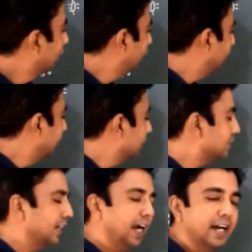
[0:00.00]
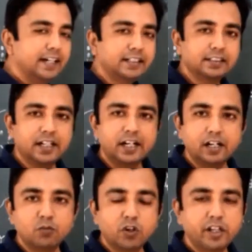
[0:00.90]
when this
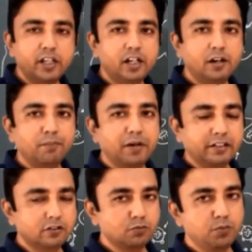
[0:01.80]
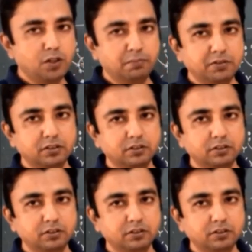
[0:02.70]
antigen-antibody complex is formed.